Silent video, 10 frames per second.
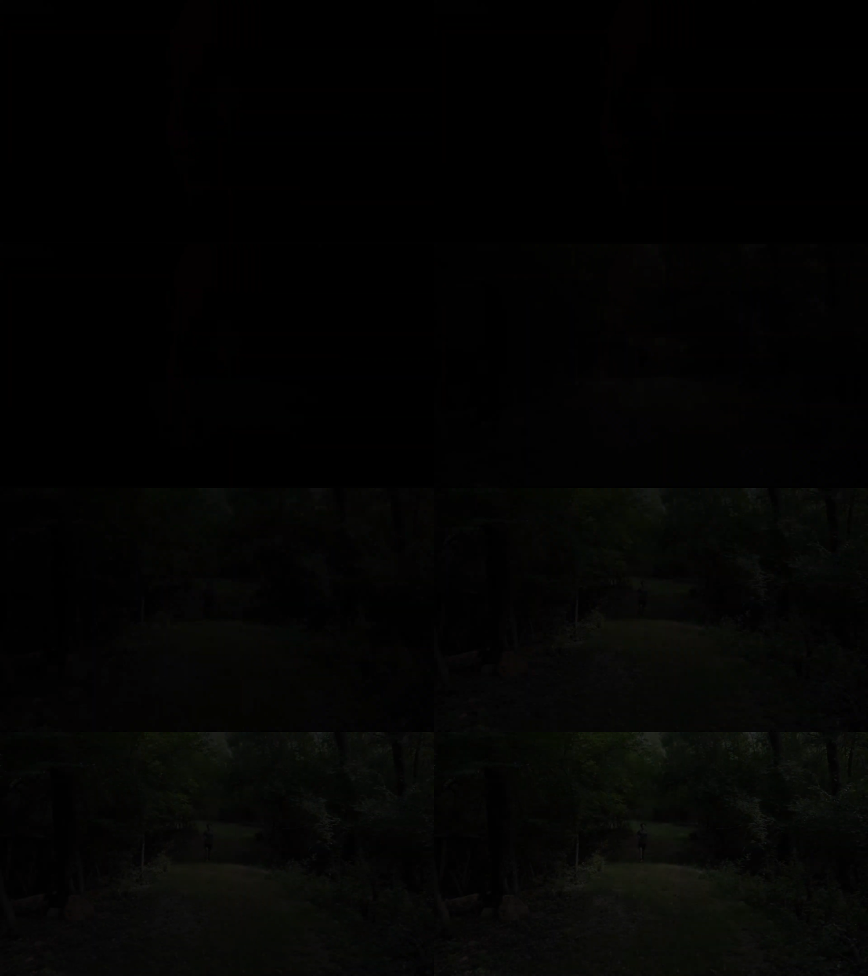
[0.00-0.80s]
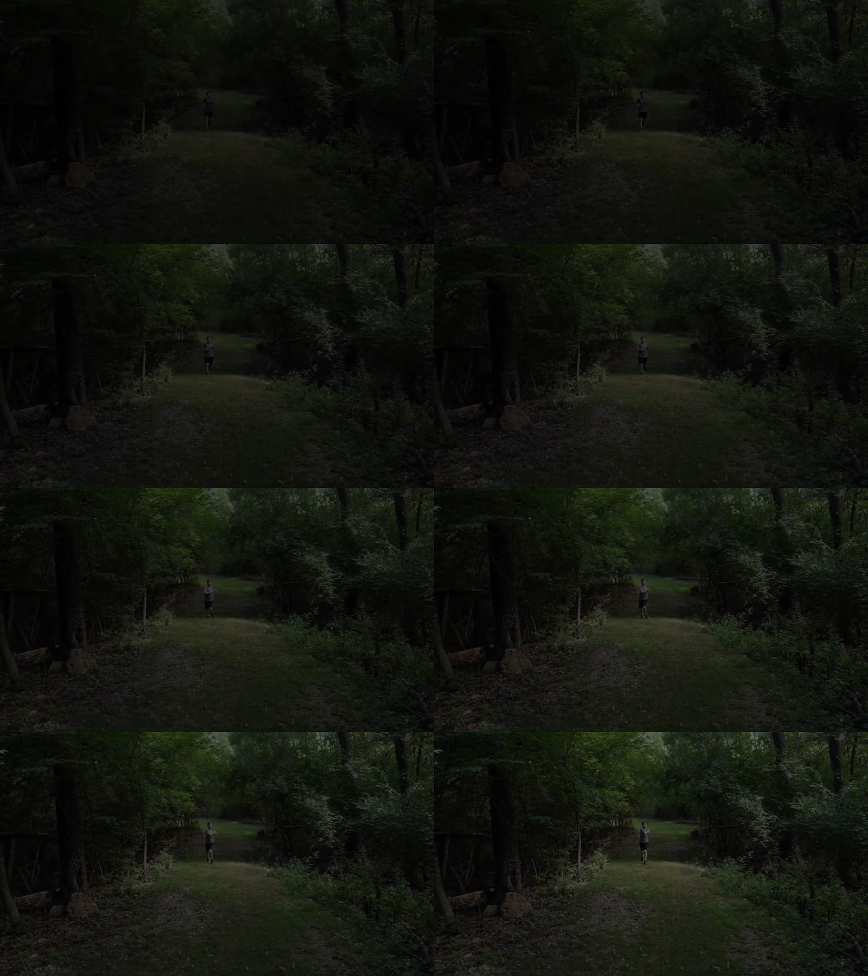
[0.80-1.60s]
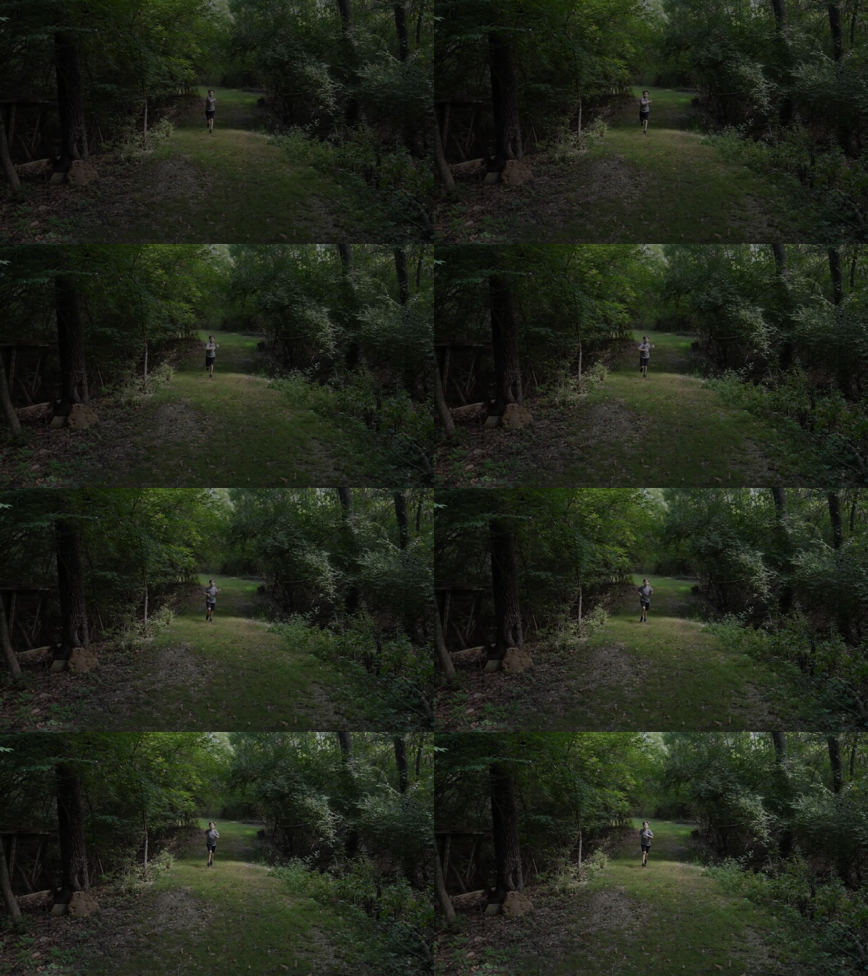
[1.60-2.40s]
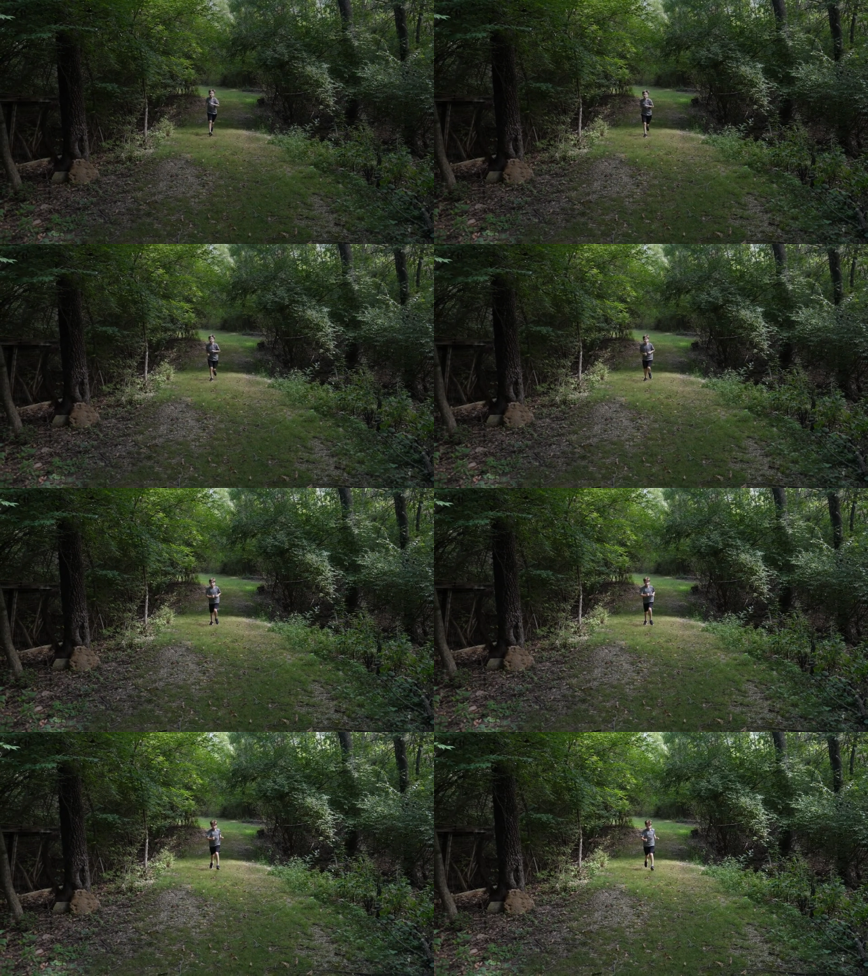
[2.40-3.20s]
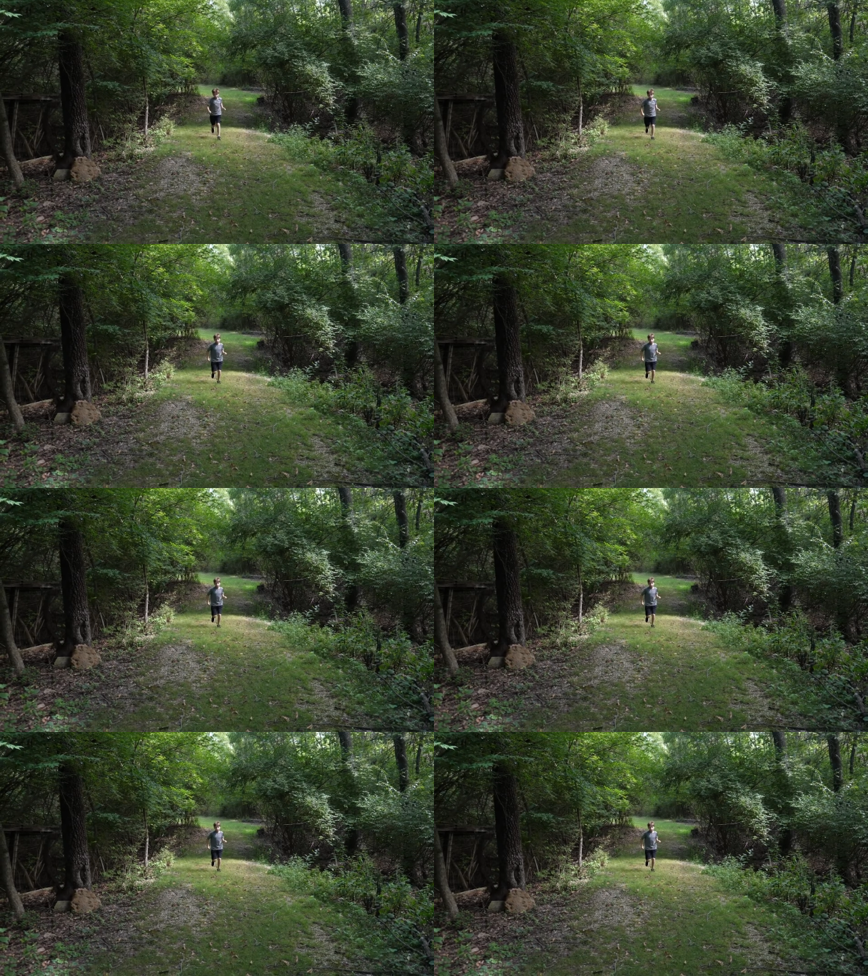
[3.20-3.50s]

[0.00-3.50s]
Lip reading: [unreadable: no face in view]